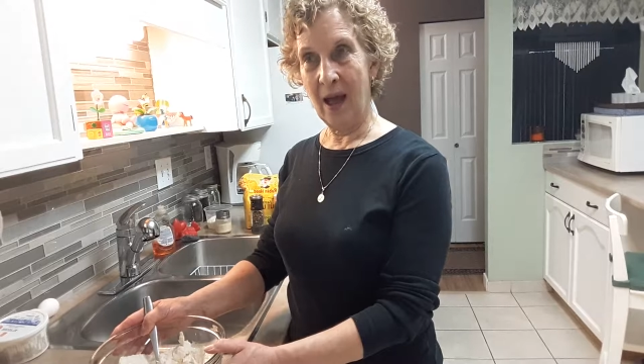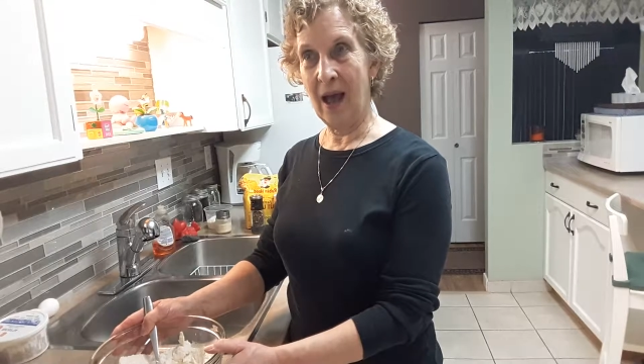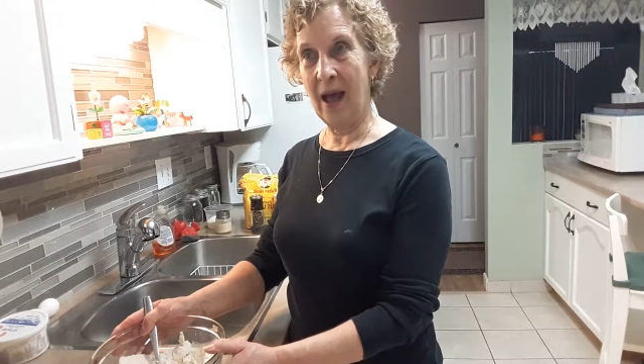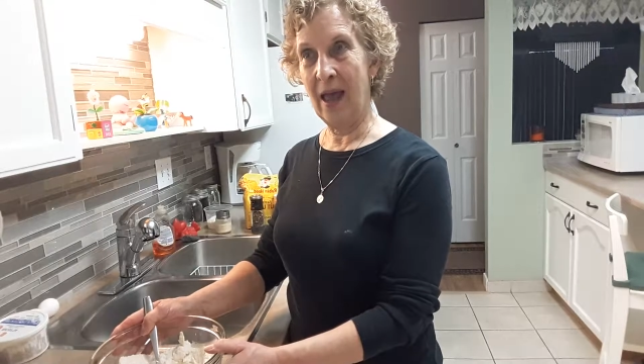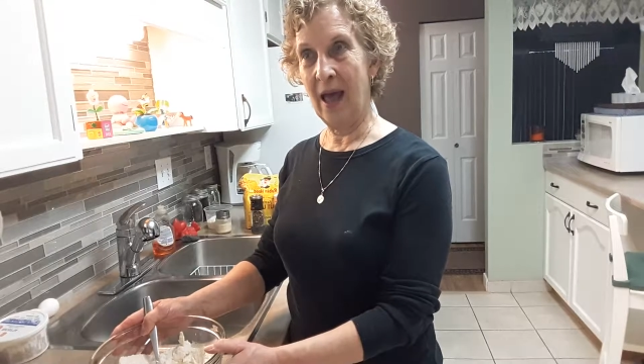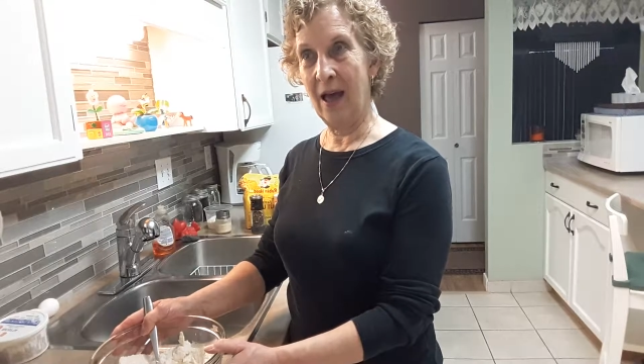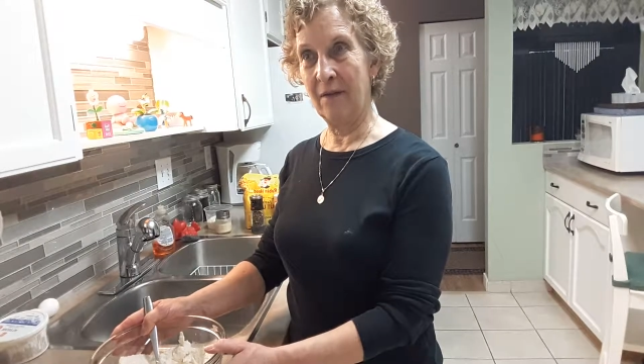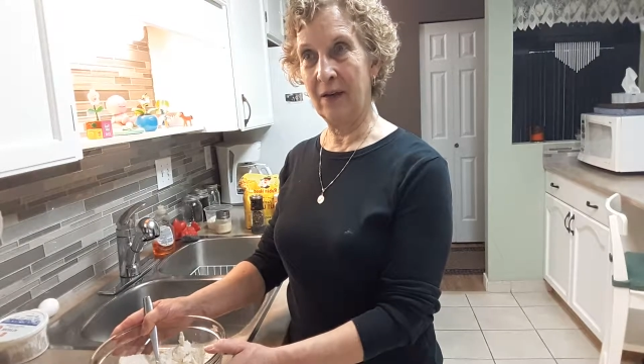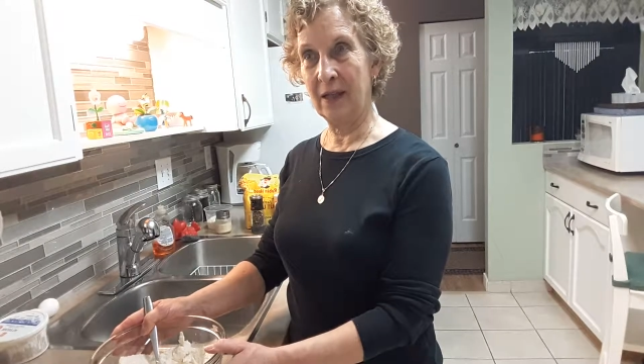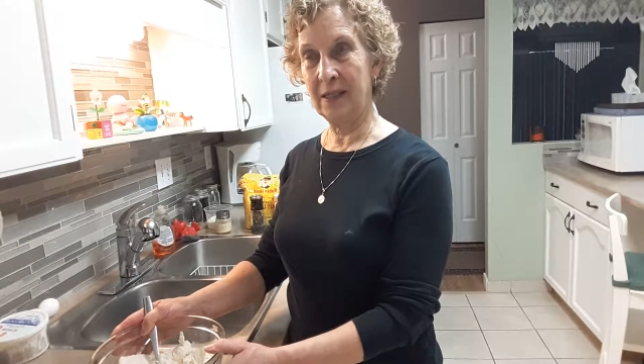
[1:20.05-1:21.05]
I
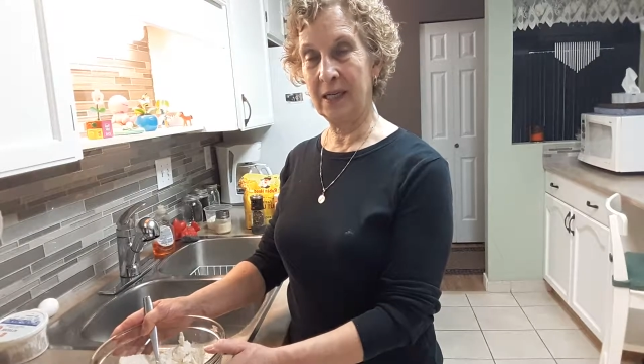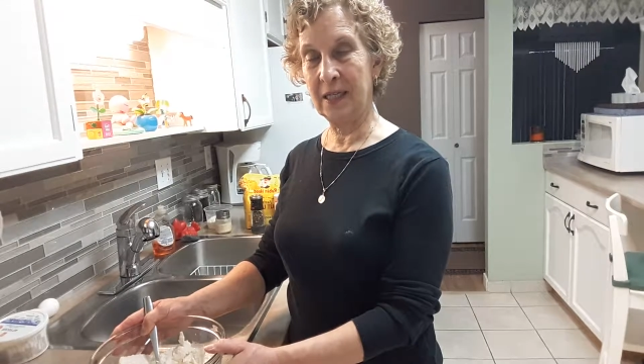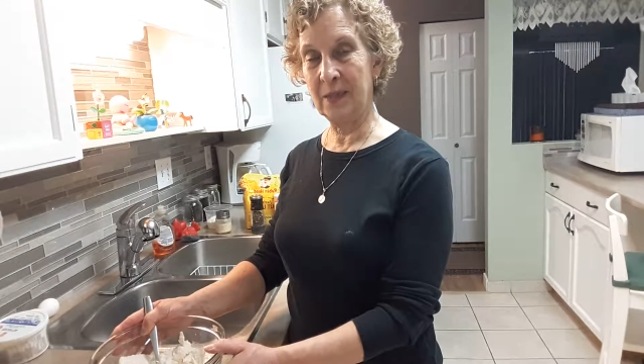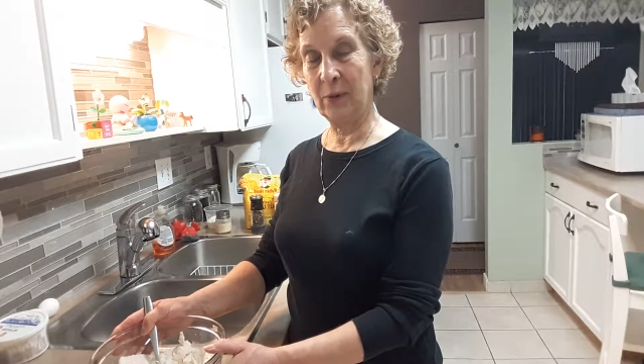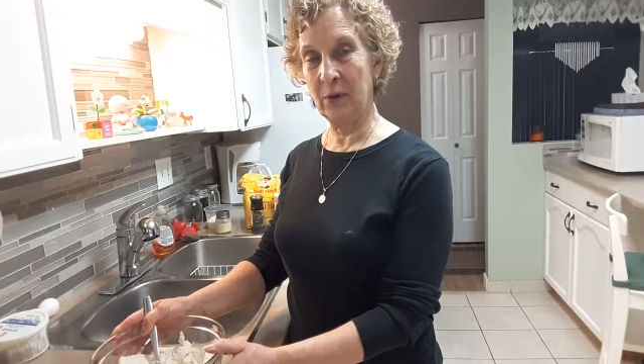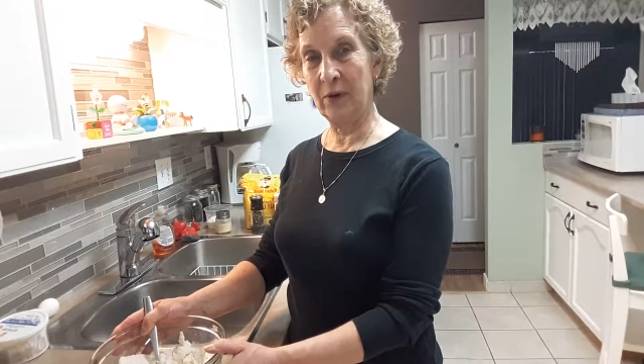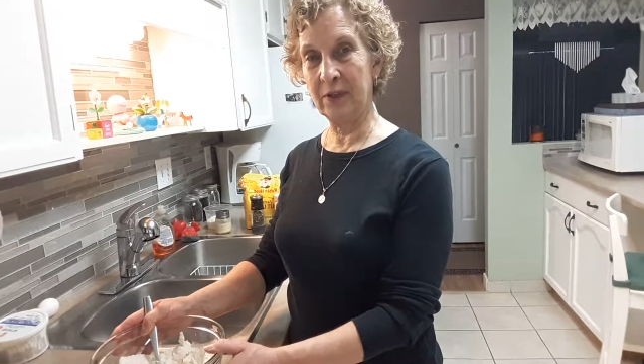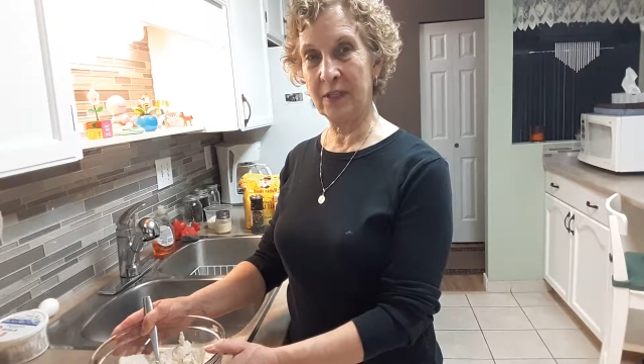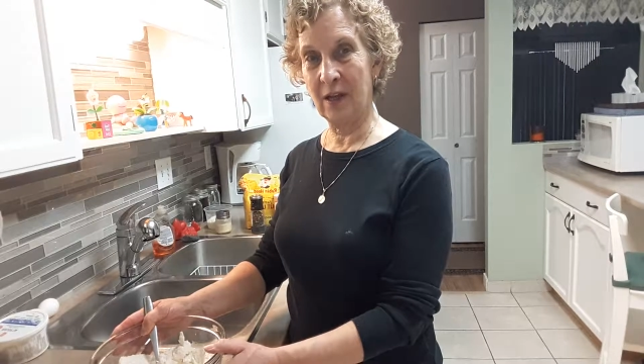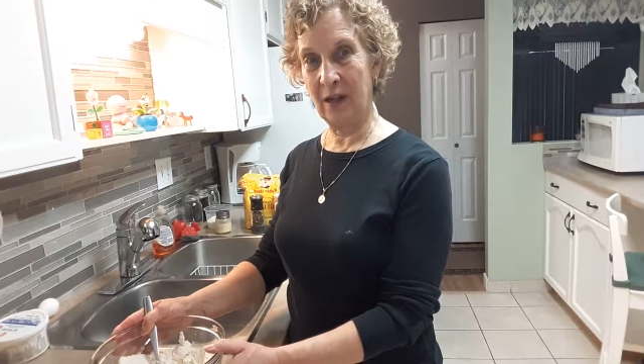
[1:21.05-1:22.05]
have a teaspoon of
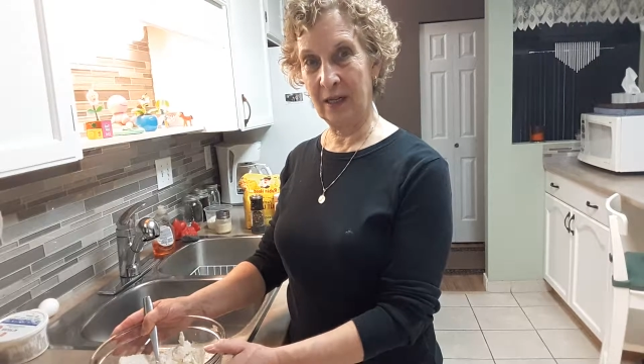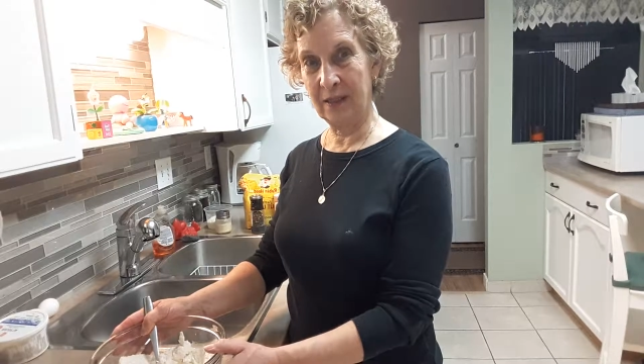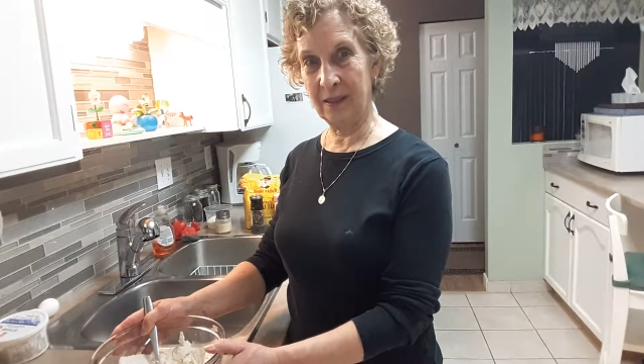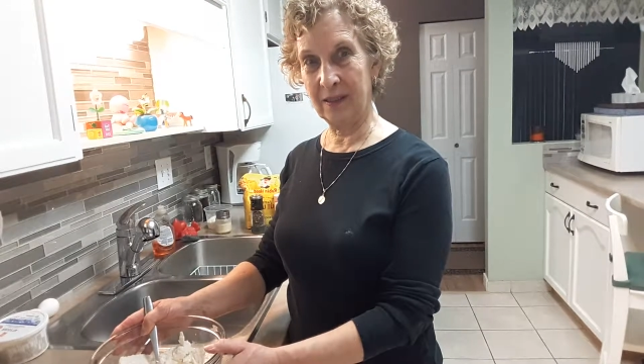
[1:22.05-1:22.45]
salt,